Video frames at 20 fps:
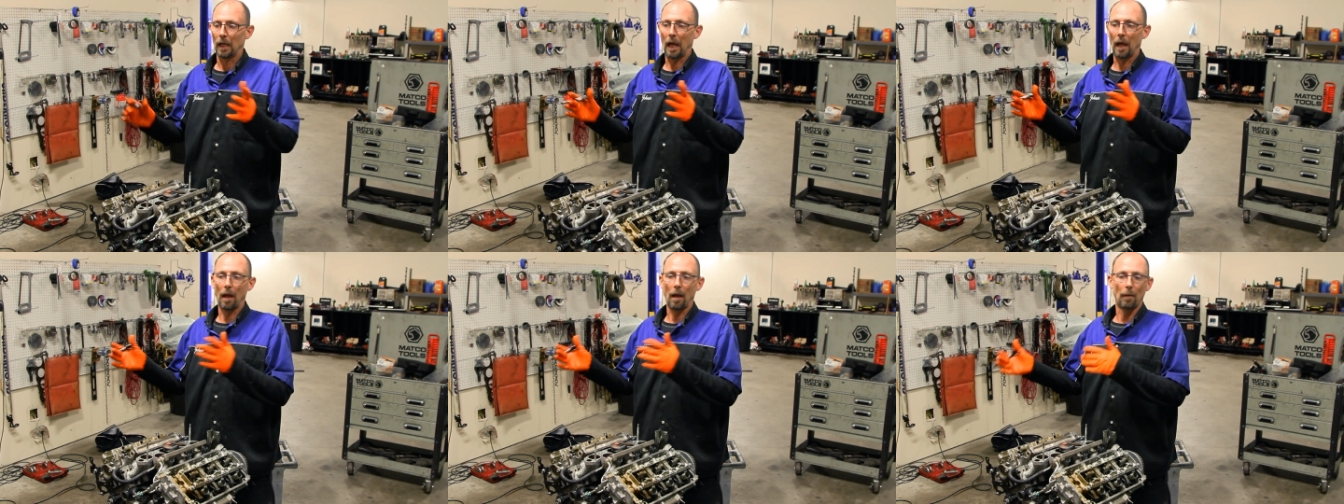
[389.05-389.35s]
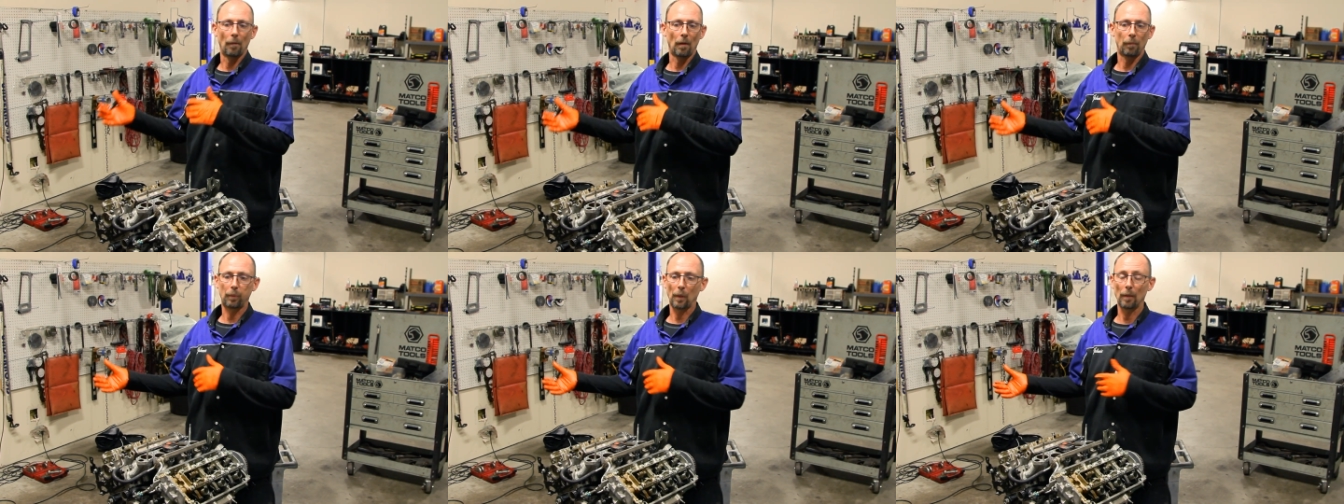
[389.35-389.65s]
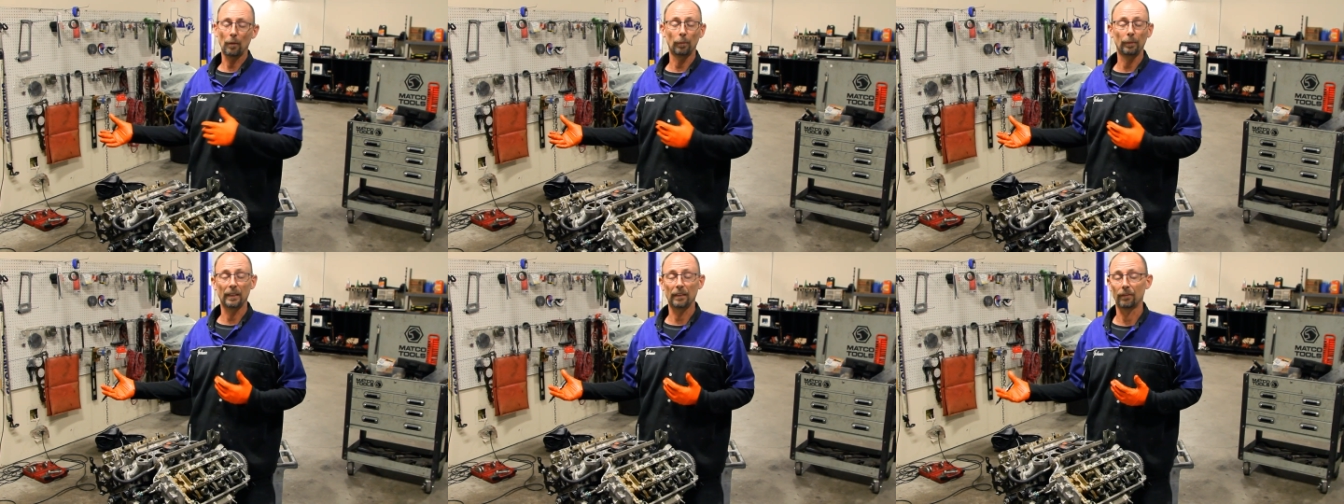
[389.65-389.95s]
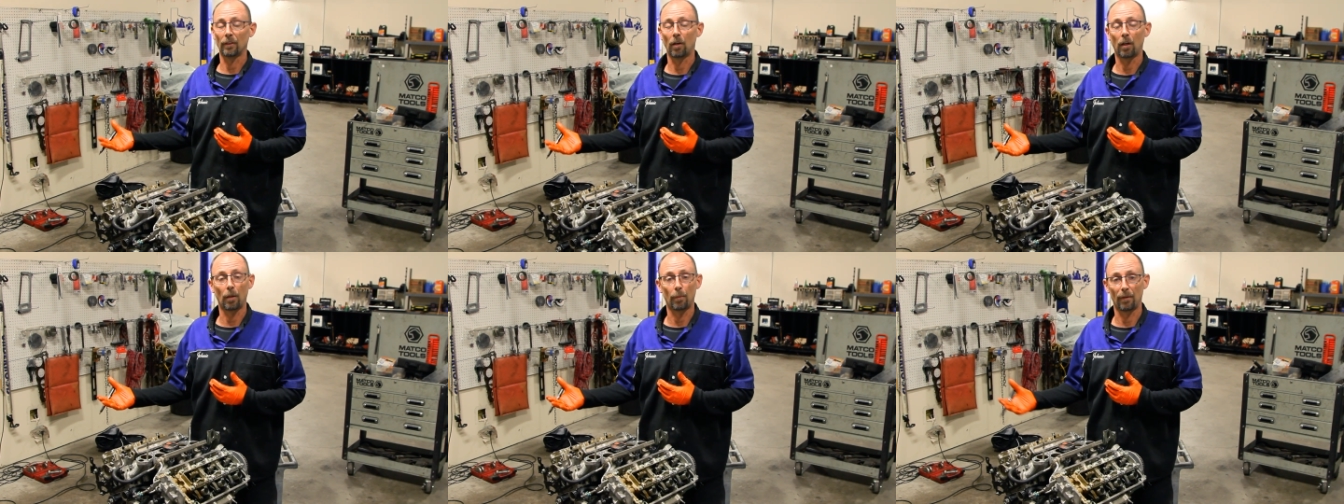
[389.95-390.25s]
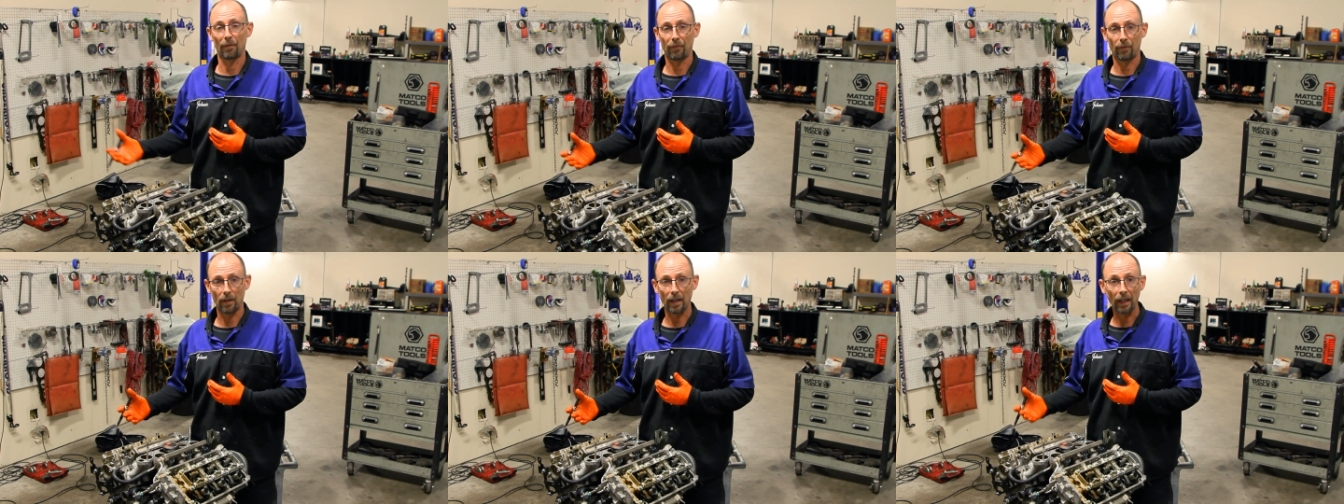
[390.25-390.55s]
uh, probably even
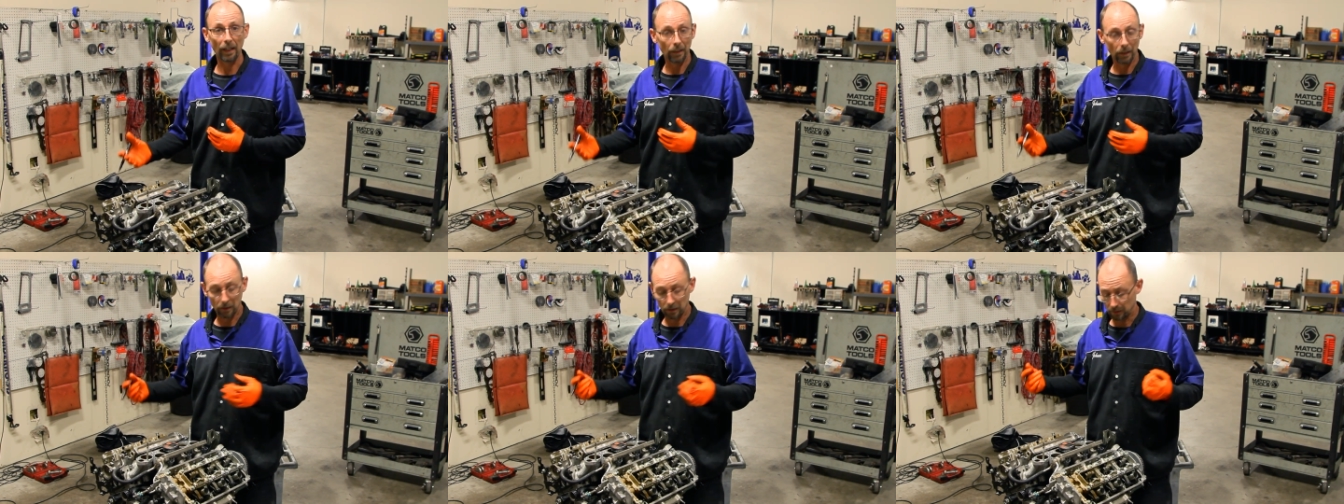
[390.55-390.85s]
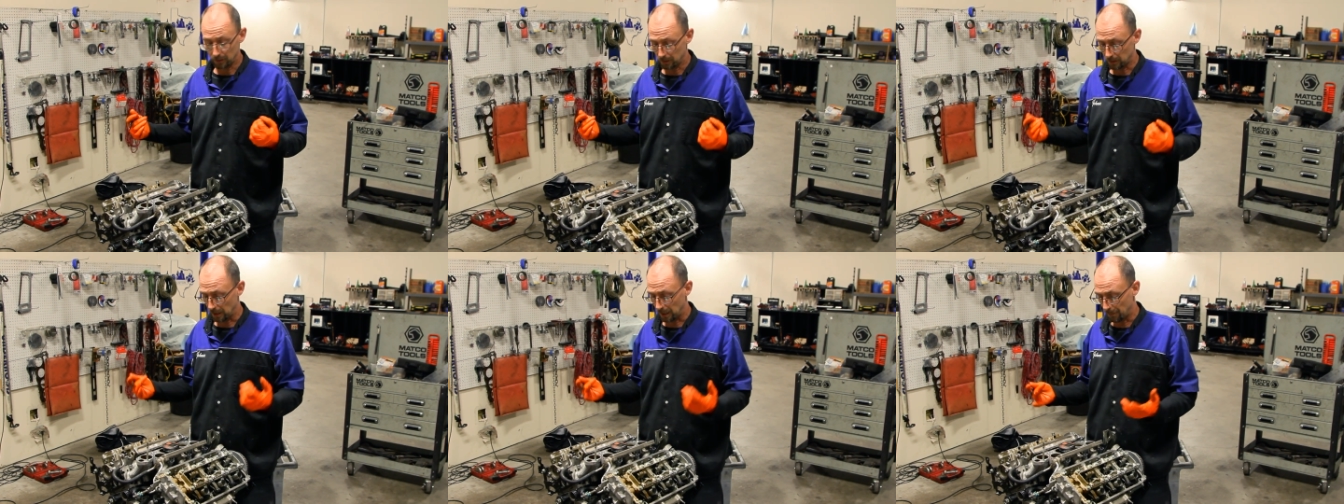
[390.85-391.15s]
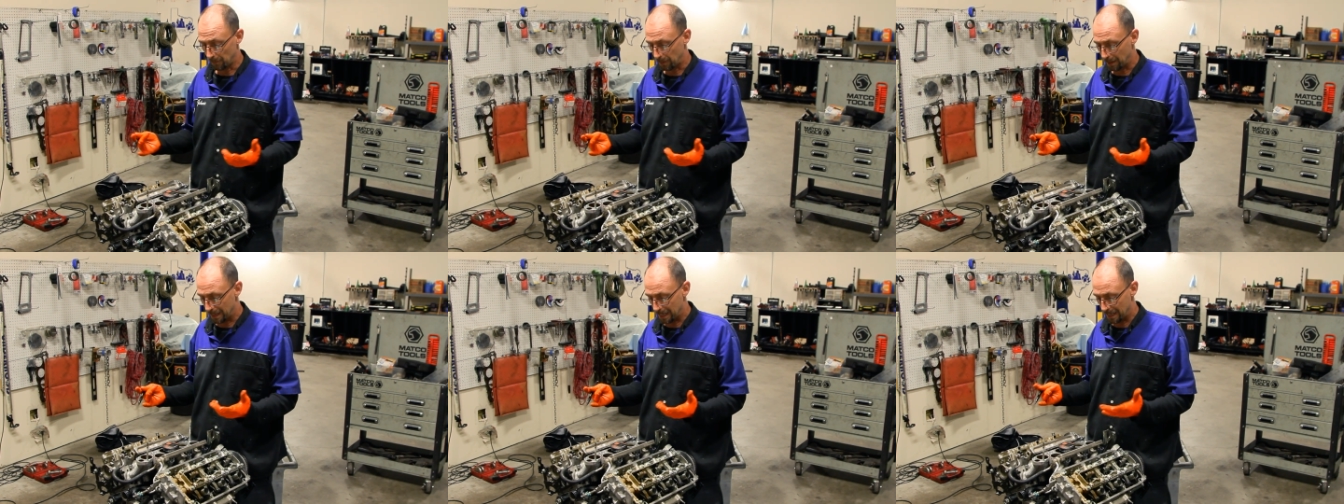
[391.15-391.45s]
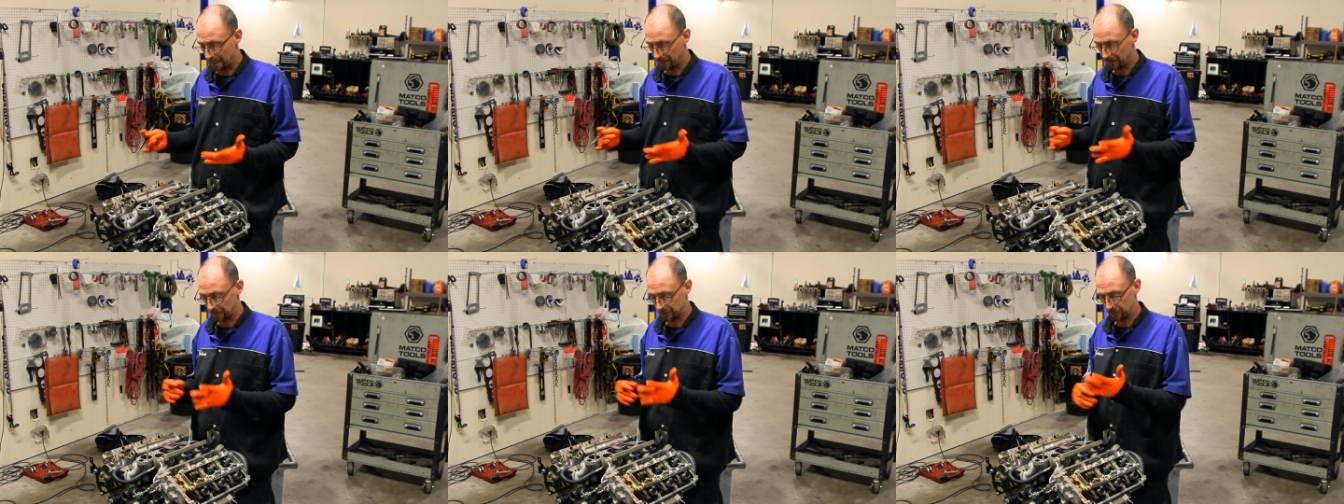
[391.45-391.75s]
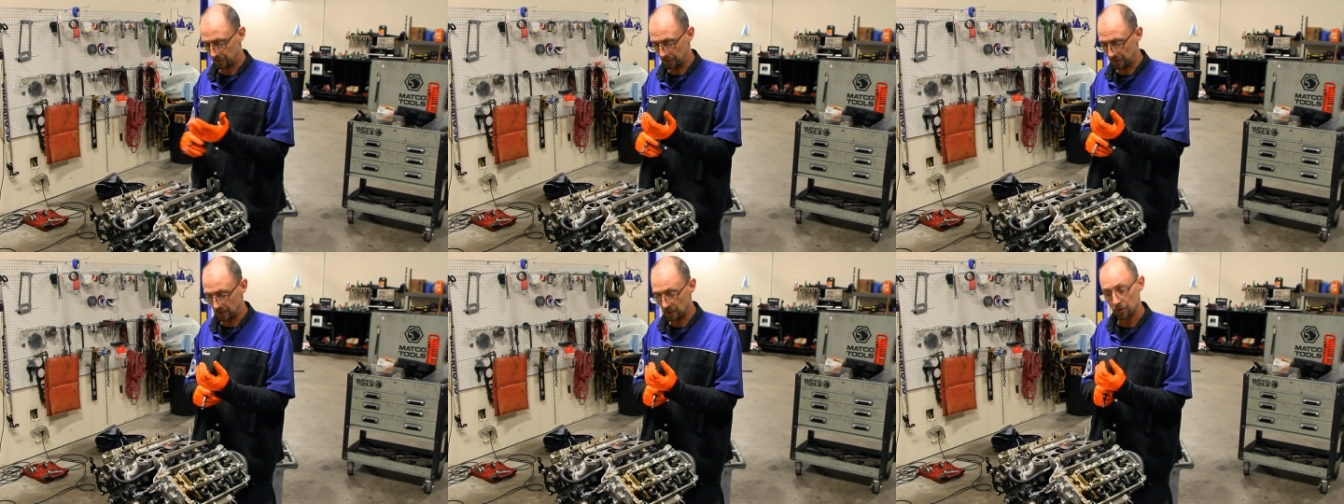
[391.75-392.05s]
Harbor Freight, and buy a
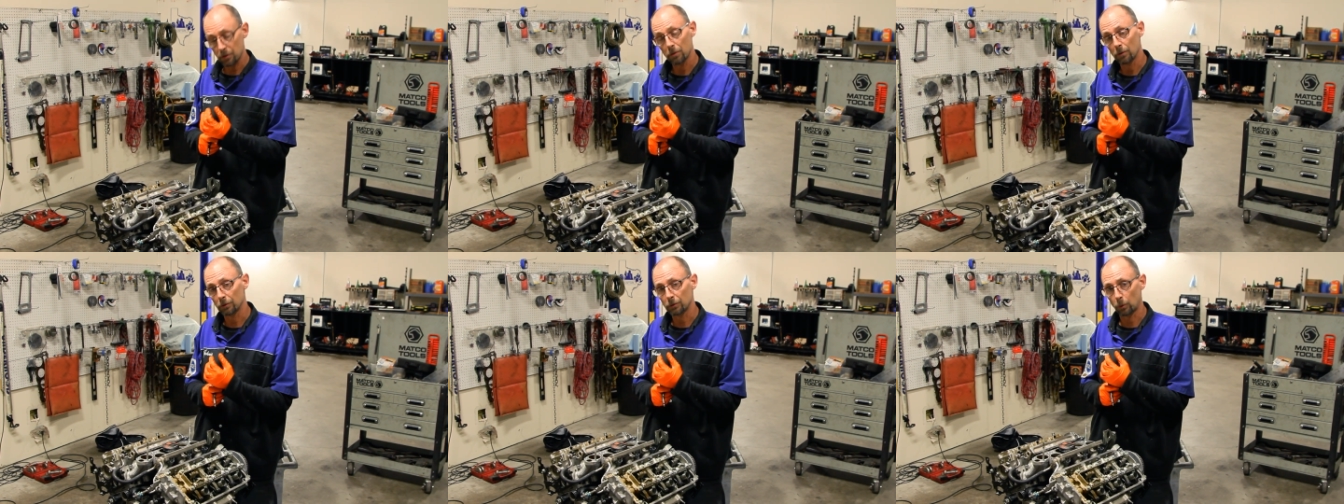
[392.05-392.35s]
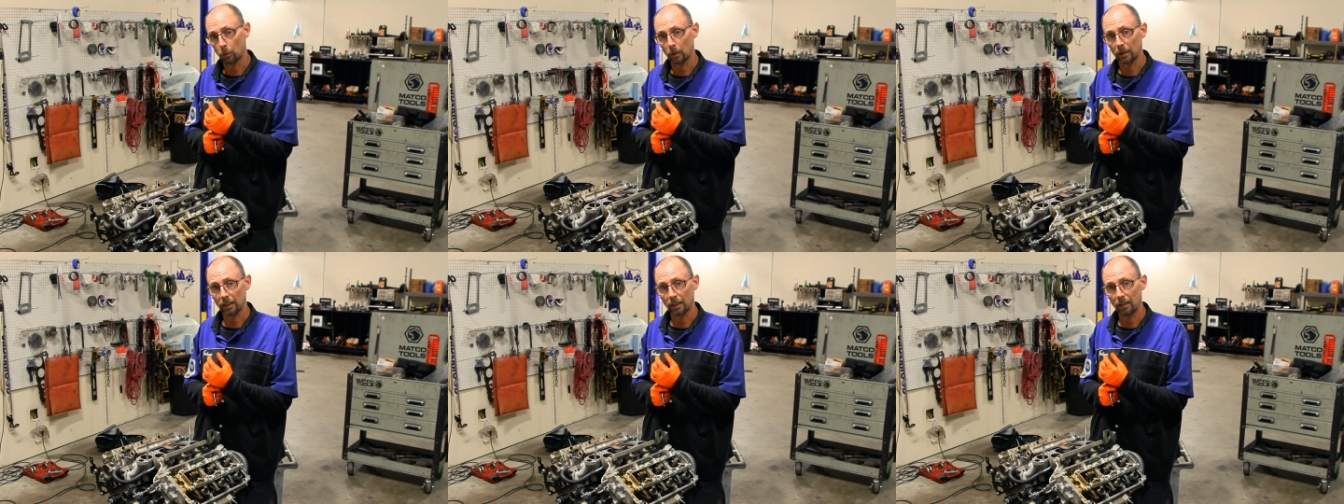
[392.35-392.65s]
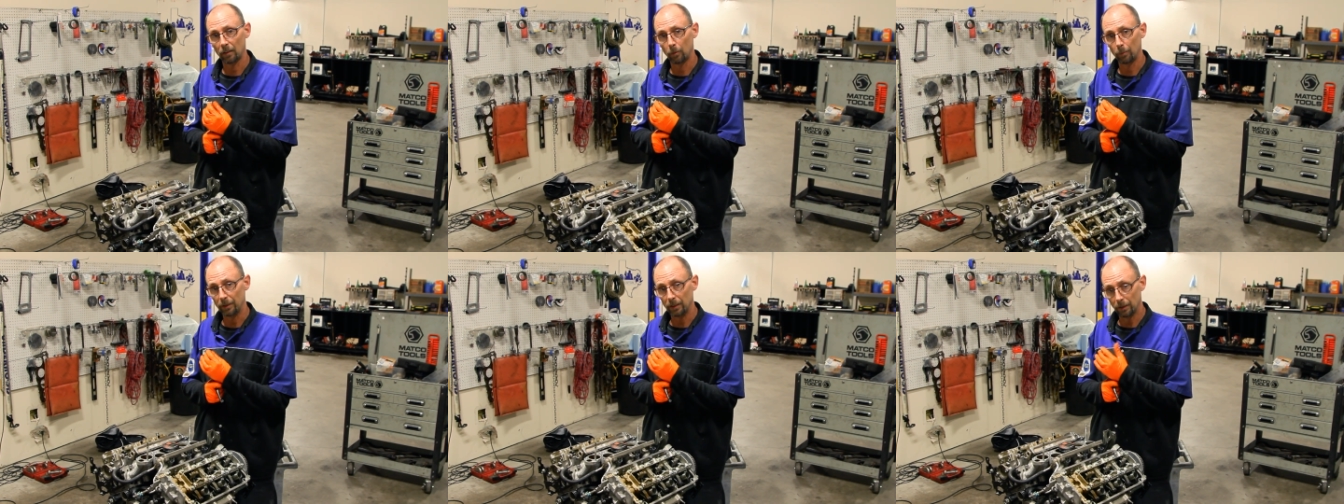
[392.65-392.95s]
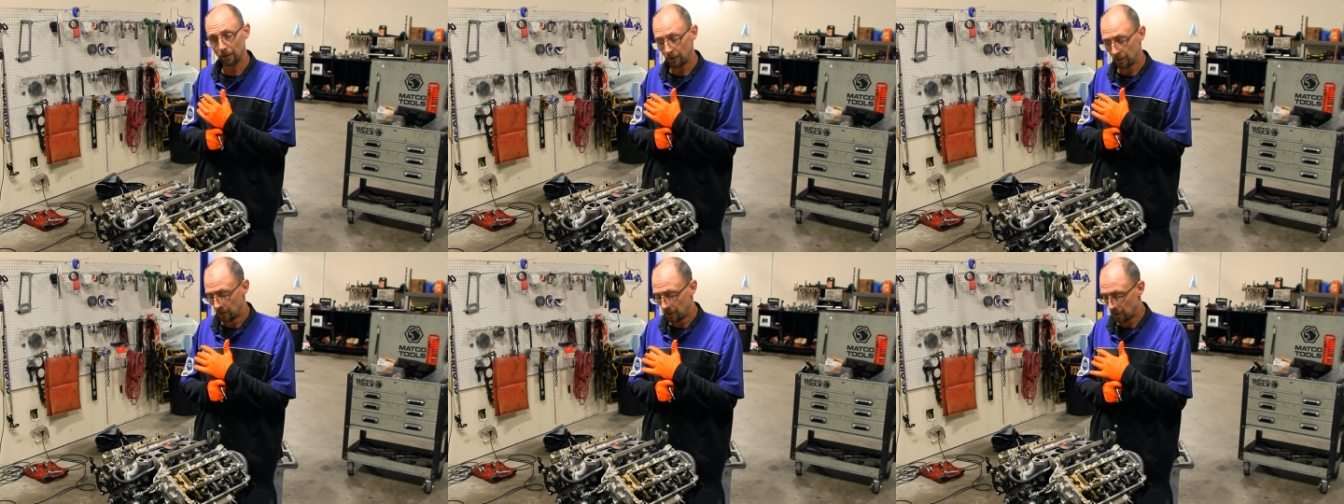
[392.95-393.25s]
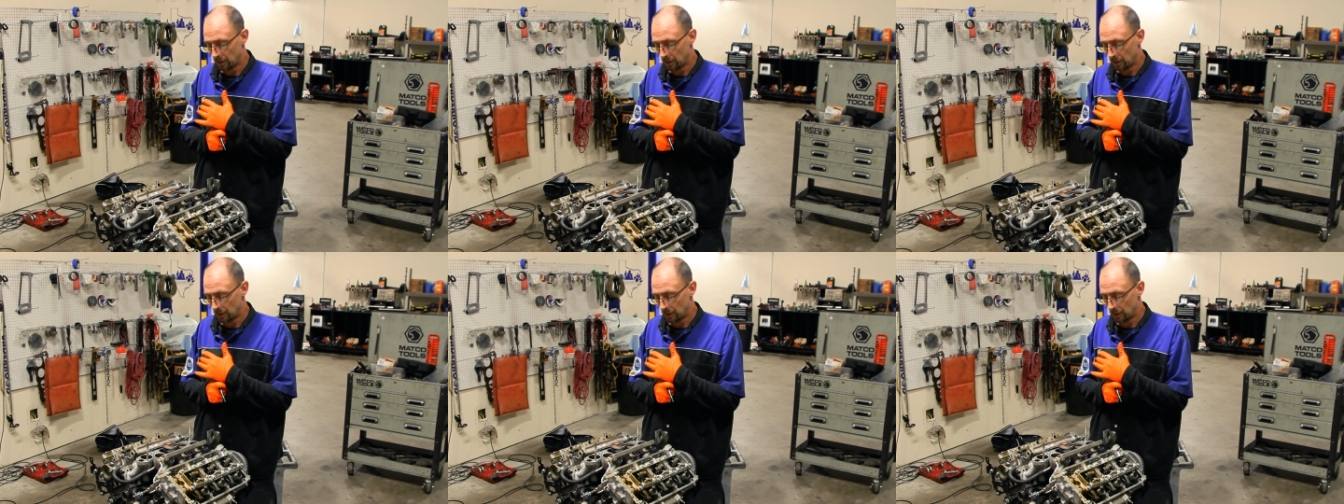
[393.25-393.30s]
traditional torque angle meter.